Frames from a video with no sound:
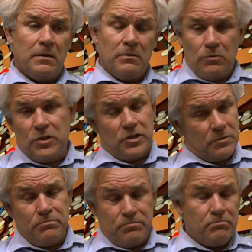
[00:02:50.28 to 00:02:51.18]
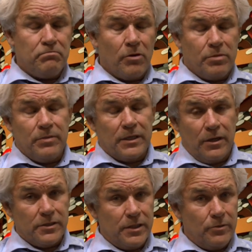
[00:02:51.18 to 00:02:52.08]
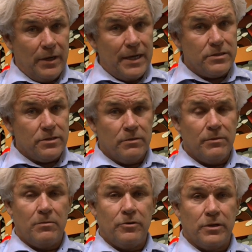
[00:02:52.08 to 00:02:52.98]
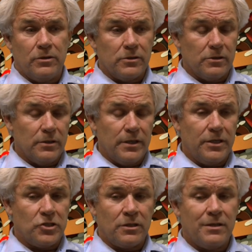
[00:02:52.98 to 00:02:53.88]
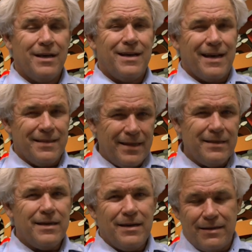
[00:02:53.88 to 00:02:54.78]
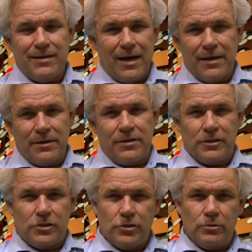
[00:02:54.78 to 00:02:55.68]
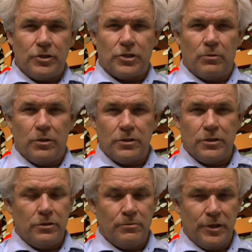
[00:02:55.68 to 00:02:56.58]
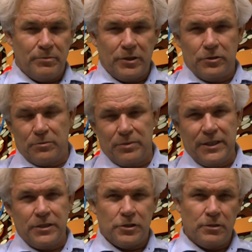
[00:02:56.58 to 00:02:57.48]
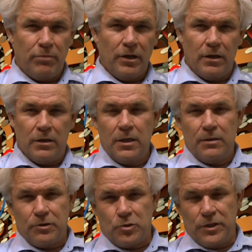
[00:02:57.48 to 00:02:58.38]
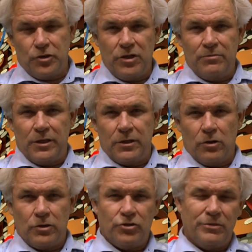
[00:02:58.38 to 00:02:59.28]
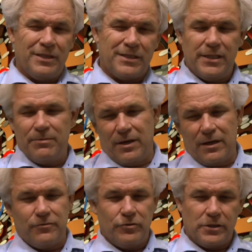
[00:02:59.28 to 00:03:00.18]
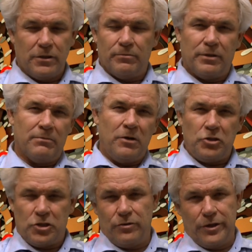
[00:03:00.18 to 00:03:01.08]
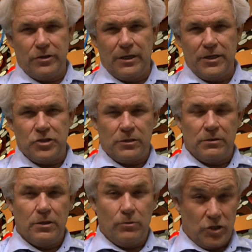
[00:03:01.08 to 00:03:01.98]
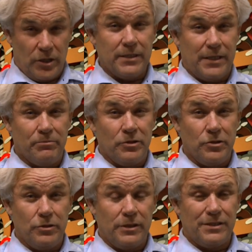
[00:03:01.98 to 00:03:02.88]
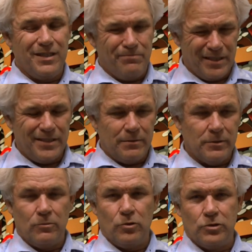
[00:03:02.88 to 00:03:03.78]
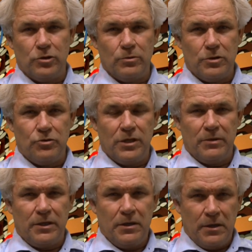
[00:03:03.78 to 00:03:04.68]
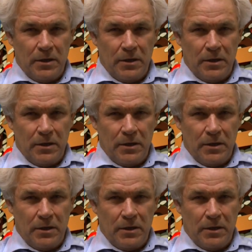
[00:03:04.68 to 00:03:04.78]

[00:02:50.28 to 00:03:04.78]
which is probably closely related to memory consolidation. And then there are other things too, which I won't enumerate because it begins to blur between dreaming and non-dreaming sleep, like, for example, emotion regulation, which does happen during sleep, but seems more to do with dreaming.